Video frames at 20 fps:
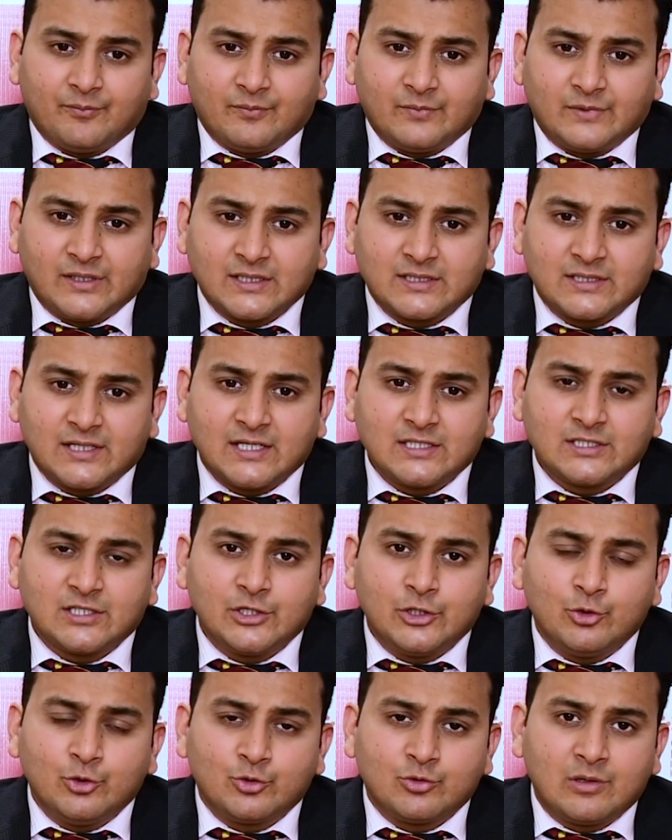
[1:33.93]
Just as
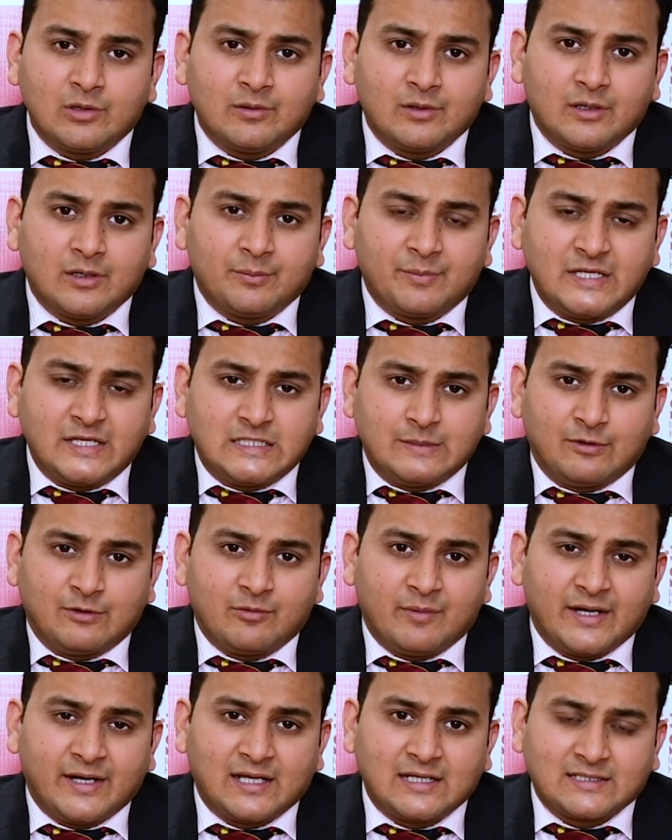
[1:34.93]
the usual principle
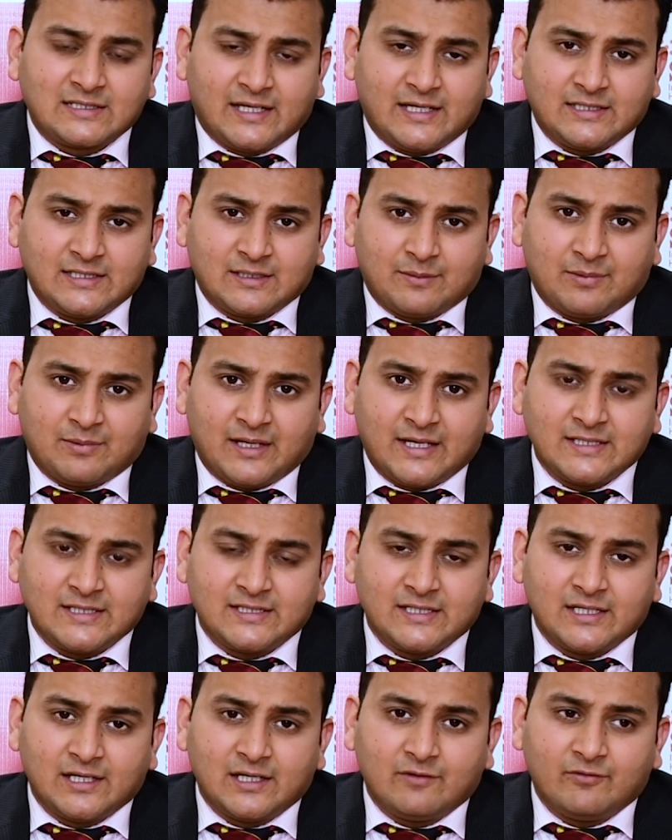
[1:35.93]
of medical science
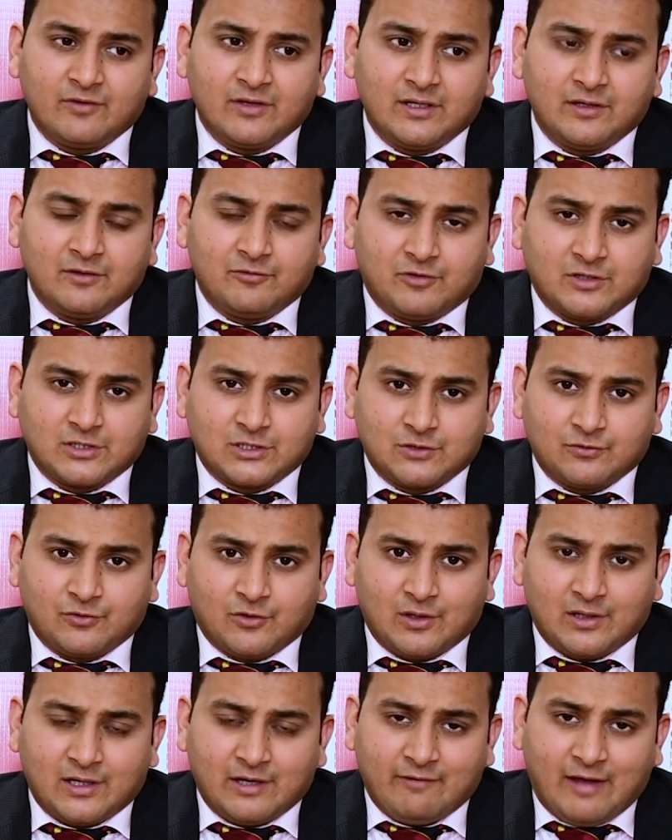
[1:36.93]
applies here, we first of
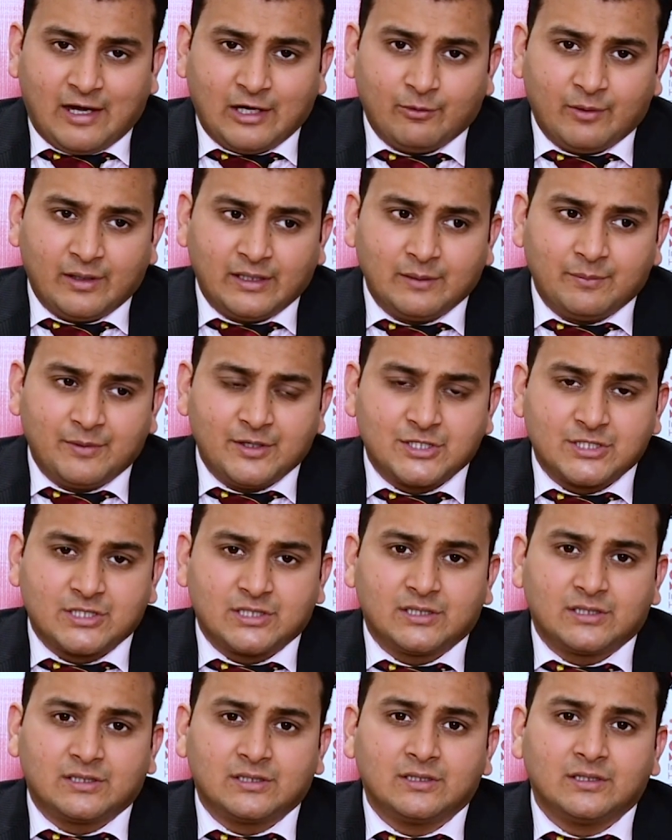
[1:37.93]
all evaluate the
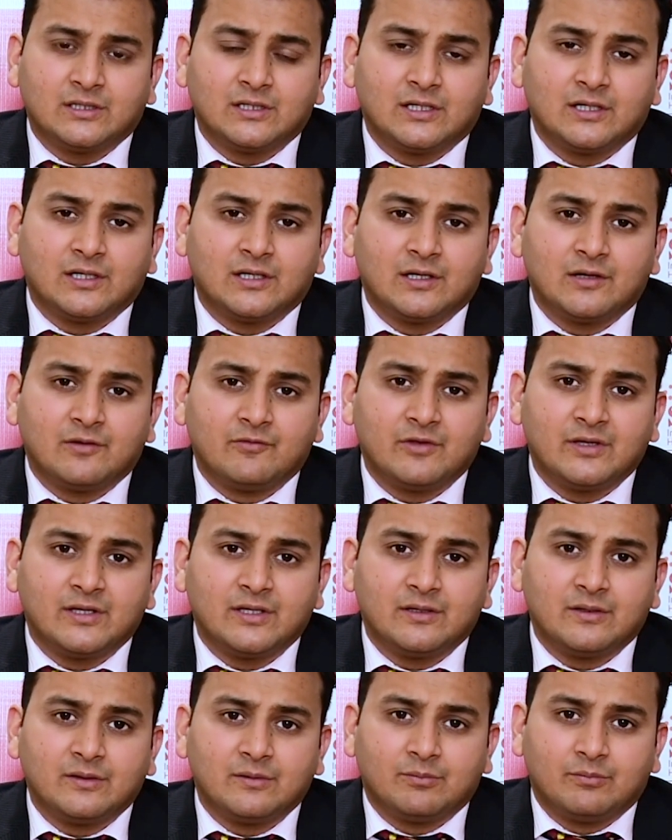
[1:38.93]
patient,
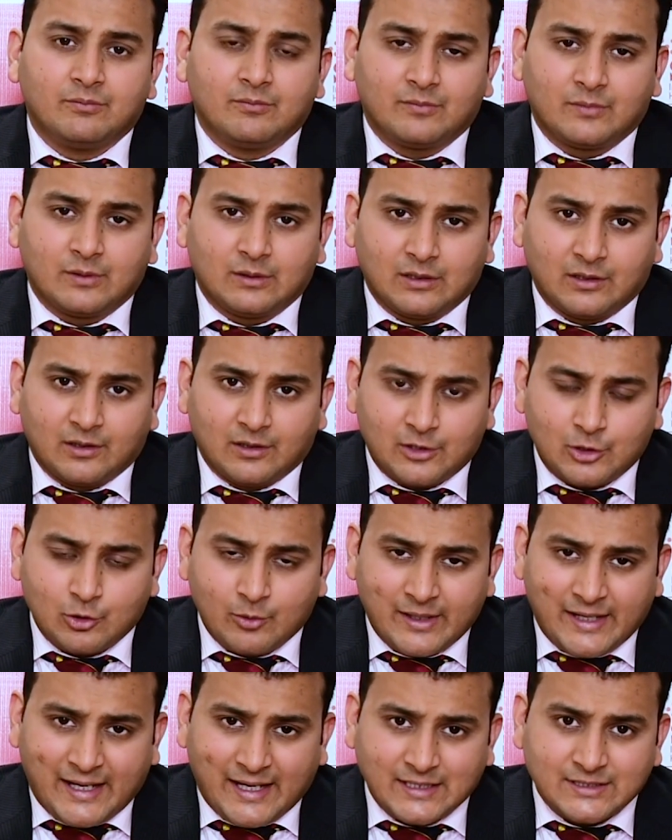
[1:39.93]
we
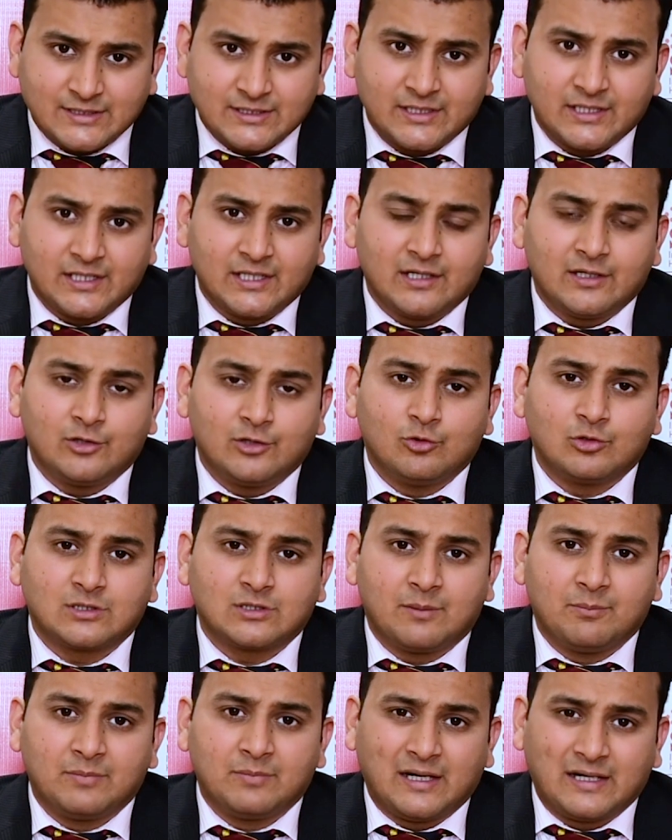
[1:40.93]
do an X-ray, do
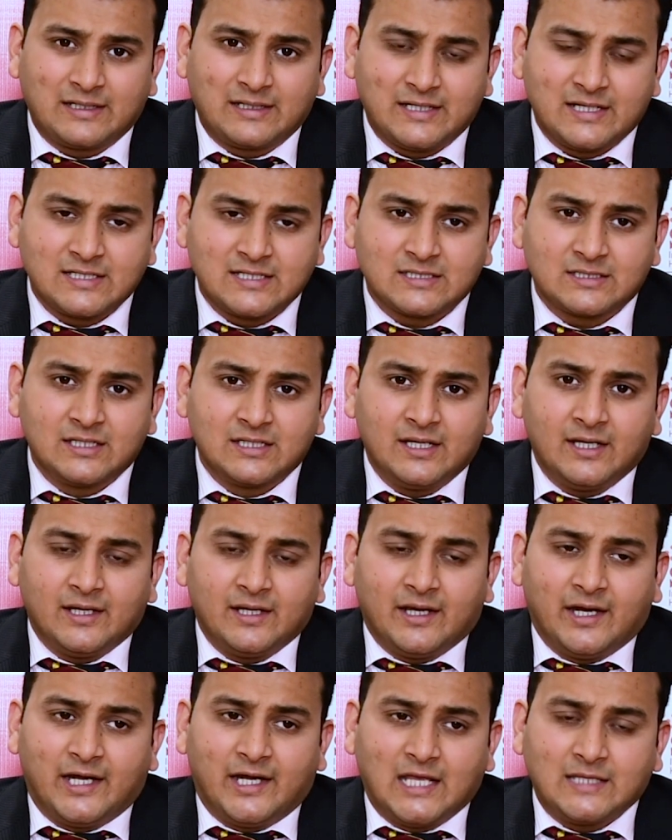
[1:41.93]
some blood tests.
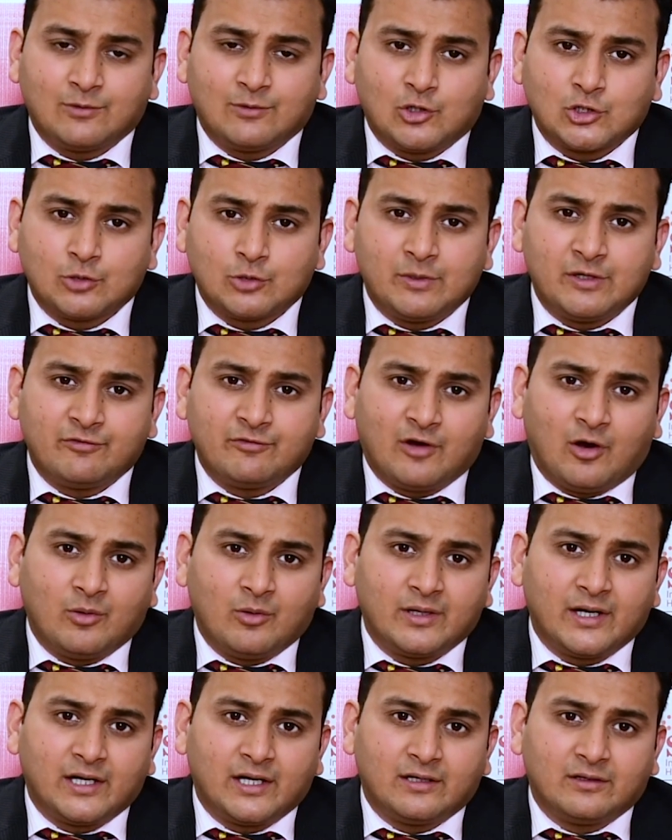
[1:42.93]
It has also been
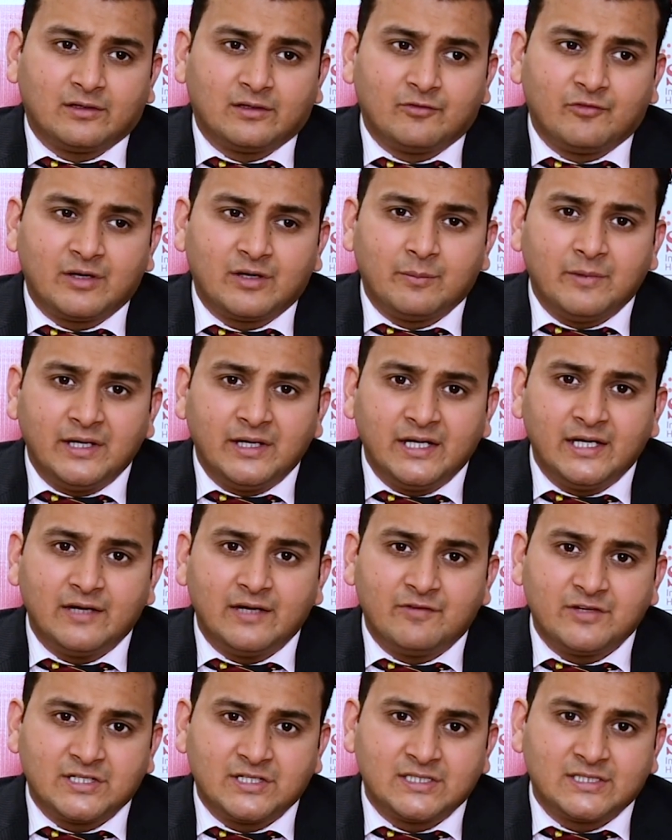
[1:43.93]
found that vitamin D
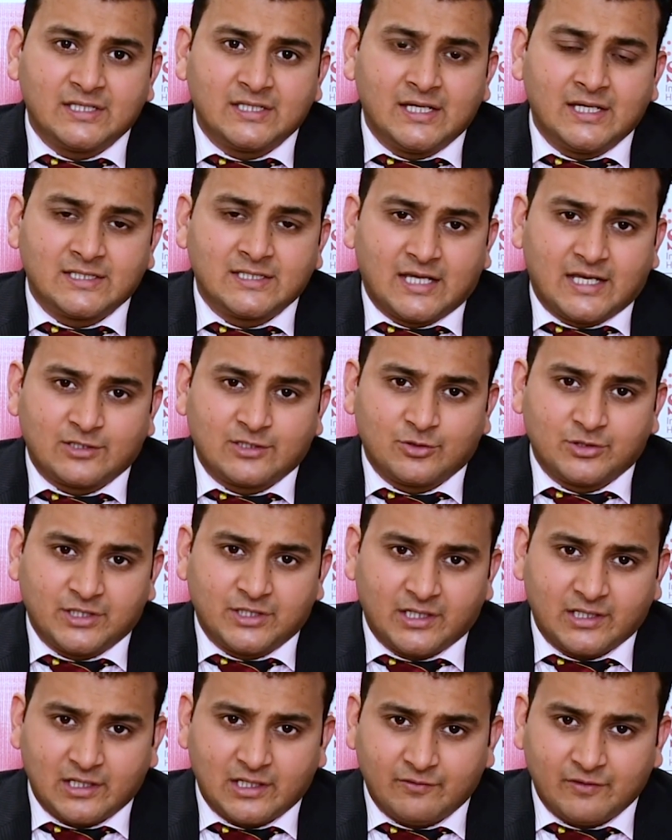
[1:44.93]
deficiency is
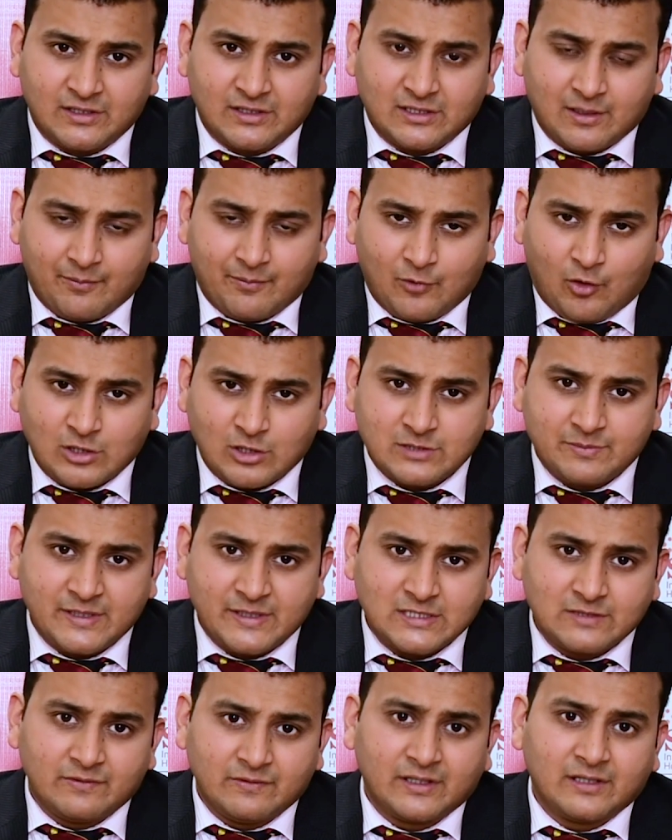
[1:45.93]
associated with some
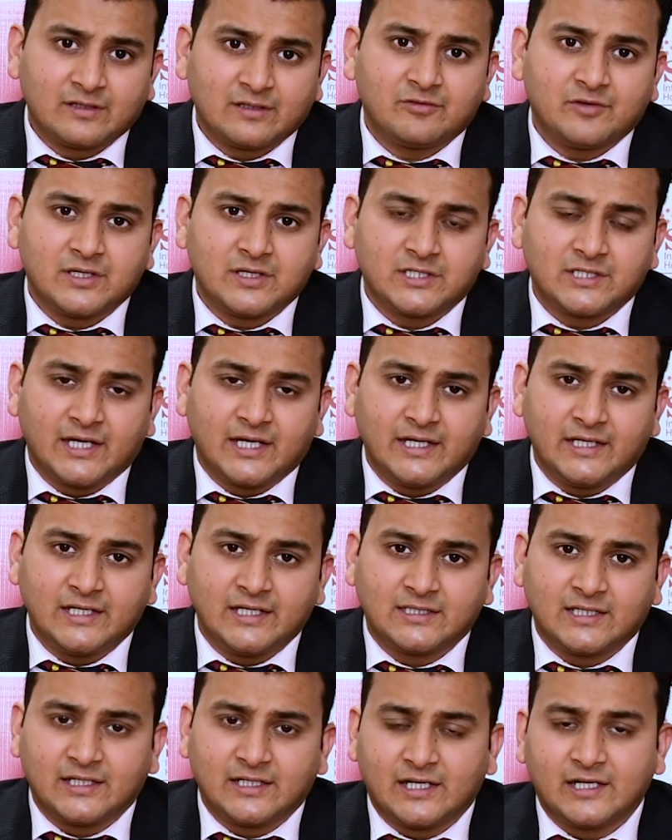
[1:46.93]
non-specific
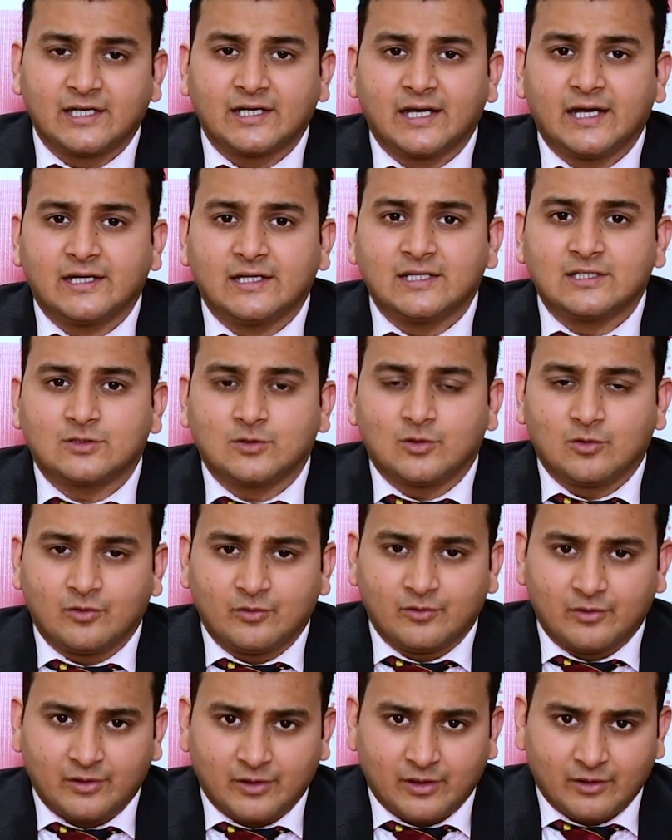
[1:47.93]
fasciitis and tendinitis,
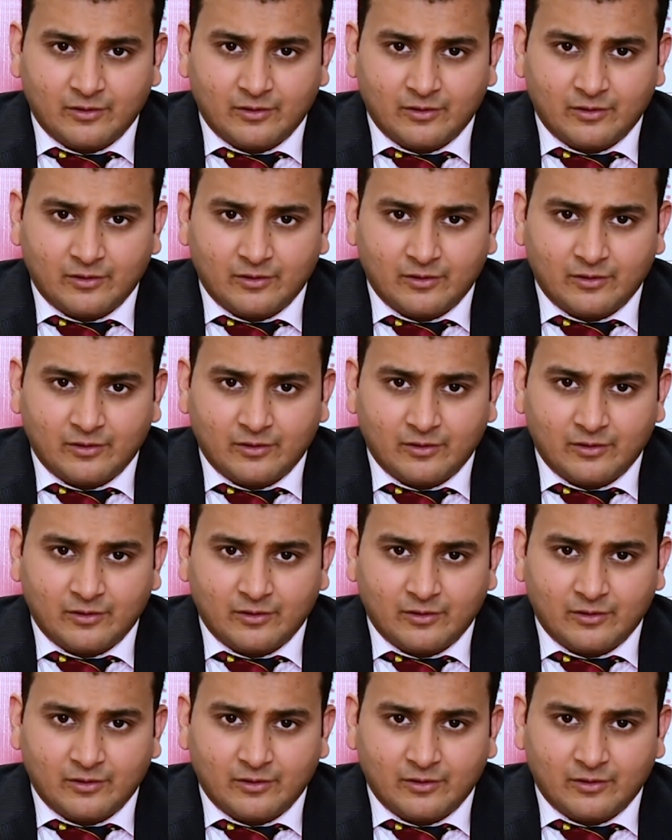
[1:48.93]
so